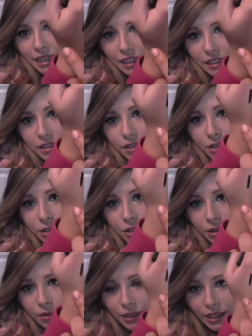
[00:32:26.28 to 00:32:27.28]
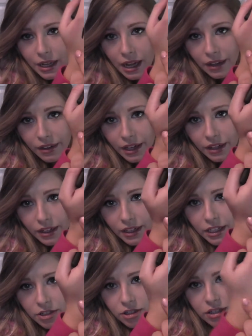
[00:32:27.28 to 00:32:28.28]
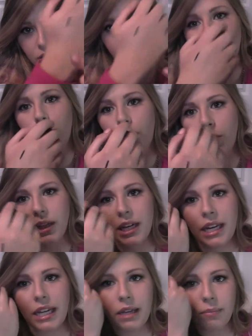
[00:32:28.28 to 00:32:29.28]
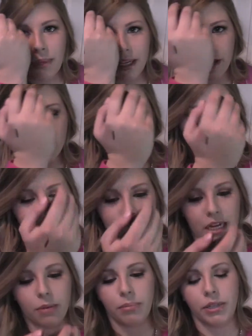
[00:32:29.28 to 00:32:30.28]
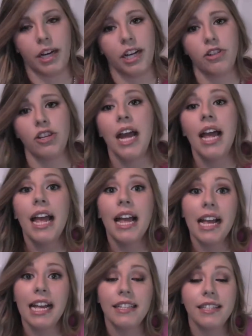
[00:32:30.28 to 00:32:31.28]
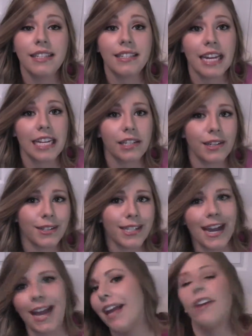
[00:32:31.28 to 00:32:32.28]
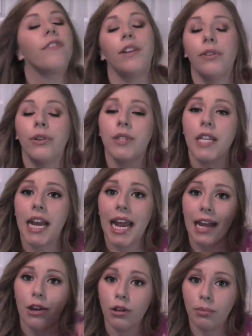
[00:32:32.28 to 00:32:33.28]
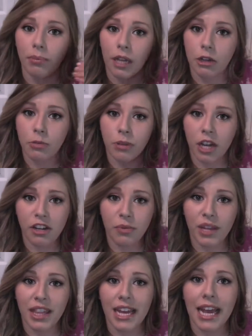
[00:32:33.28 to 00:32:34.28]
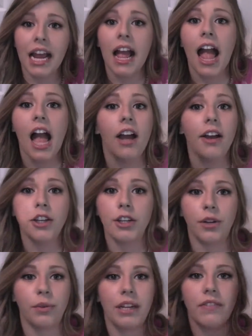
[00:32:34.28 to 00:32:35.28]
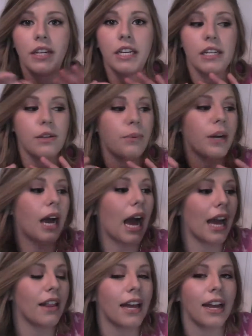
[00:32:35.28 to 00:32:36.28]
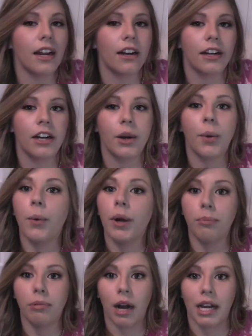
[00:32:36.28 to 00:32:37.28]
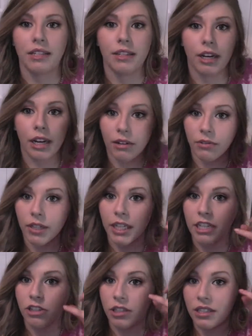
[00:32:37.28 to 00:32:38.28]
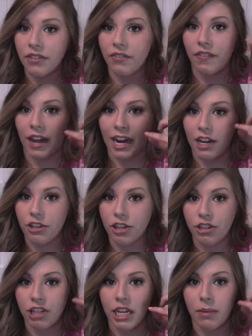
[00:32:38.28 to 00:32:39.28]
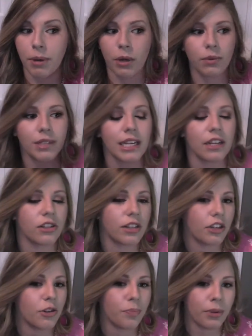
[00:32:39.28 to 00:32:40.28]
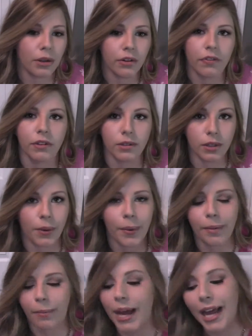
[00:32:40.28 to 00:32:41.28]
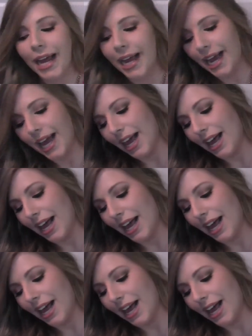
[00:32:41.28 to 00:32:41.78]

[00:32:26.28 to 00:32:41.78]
it next to the eyeliner. It's just a goldeny peachy pink blush. It stays all day. If you use an angled blush with it, you don't even need to wear highlighter or bronzer. It really just defines your cheekbones in such a beautiful glowy way.